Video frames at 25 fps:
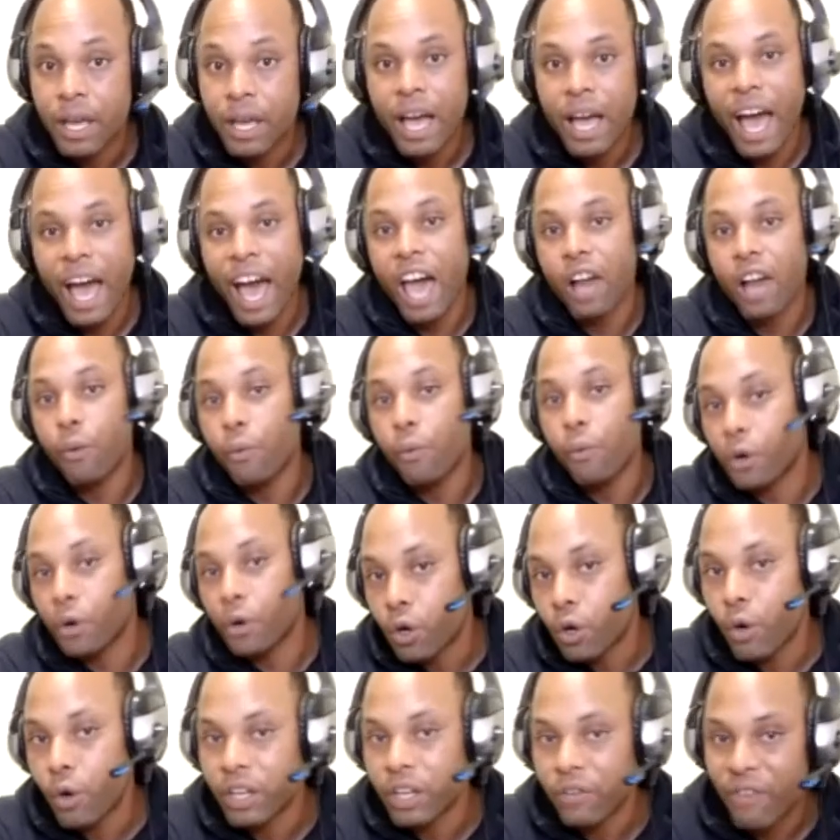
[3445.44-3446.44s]
I don't want
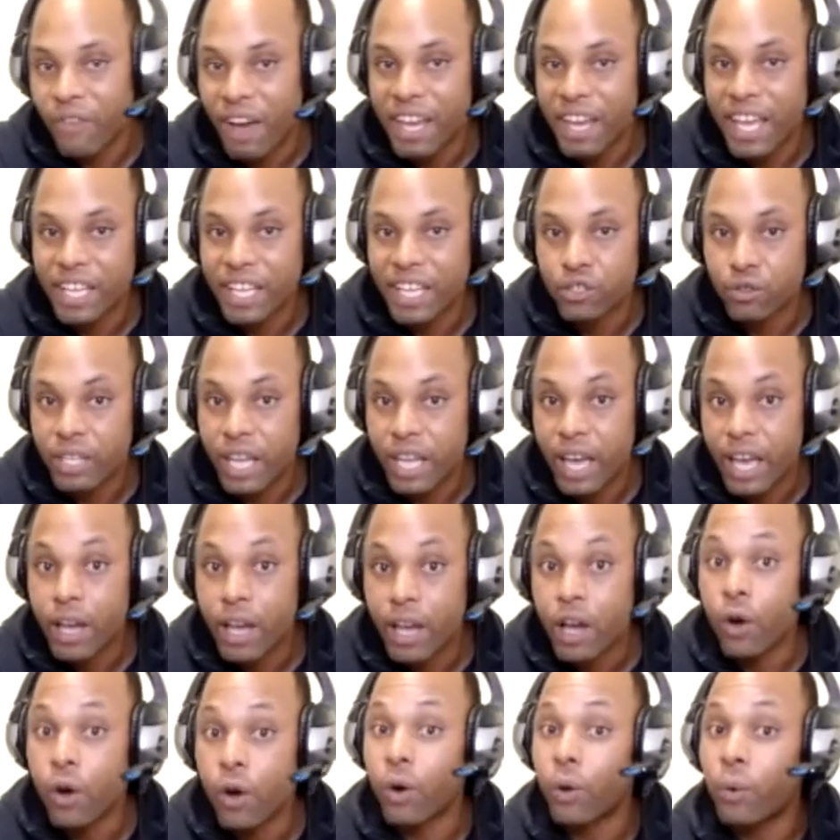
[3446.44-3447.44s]
to go into financial debt.
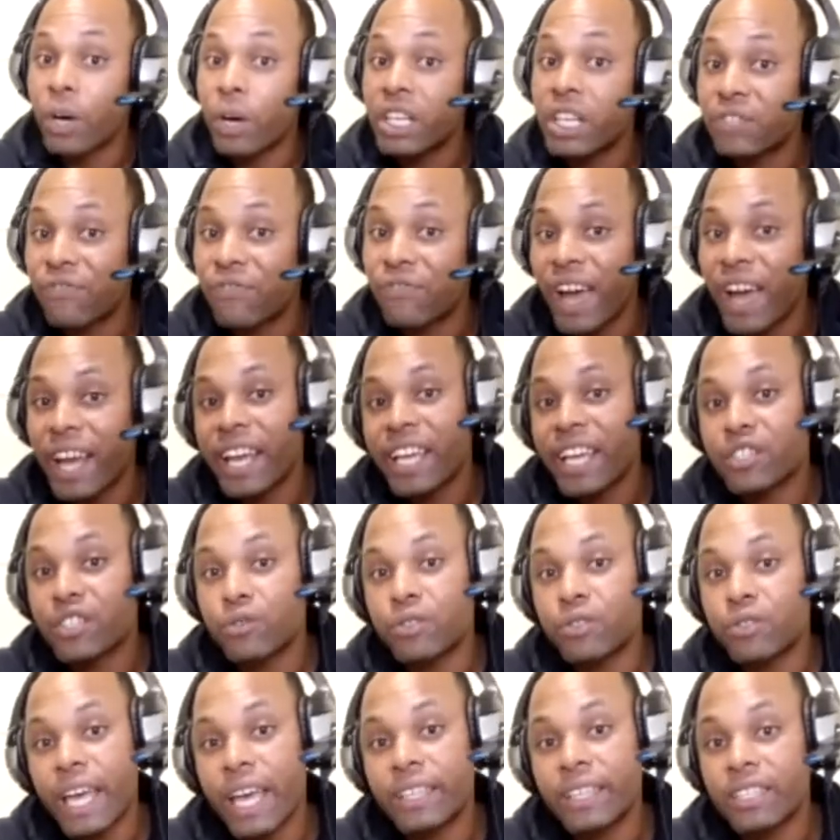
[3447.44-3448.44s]
What is
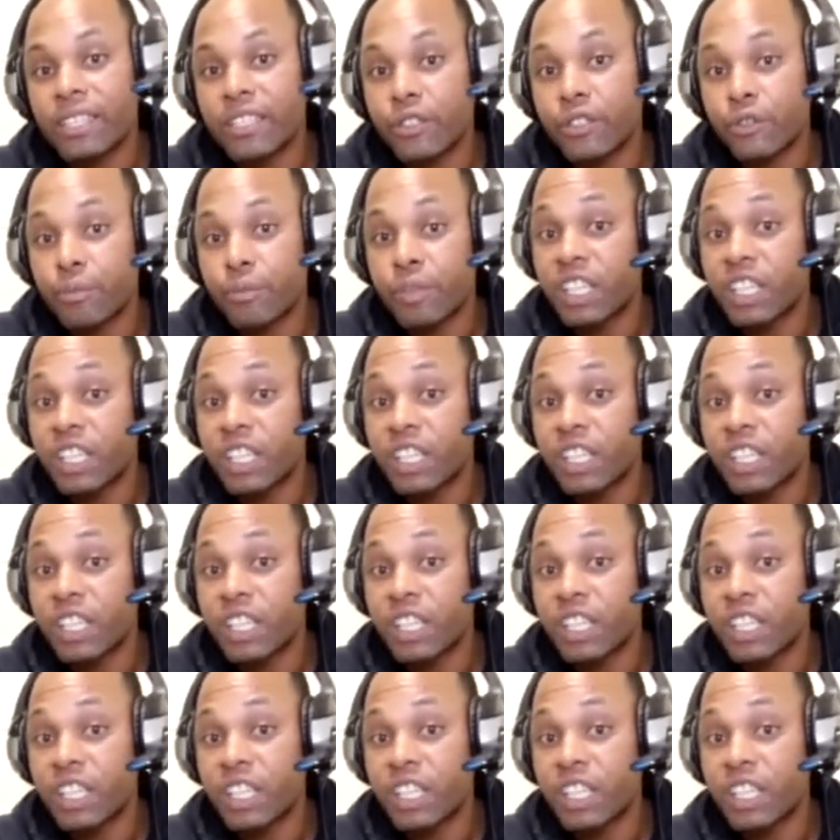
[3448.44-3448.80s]
financial debt to you?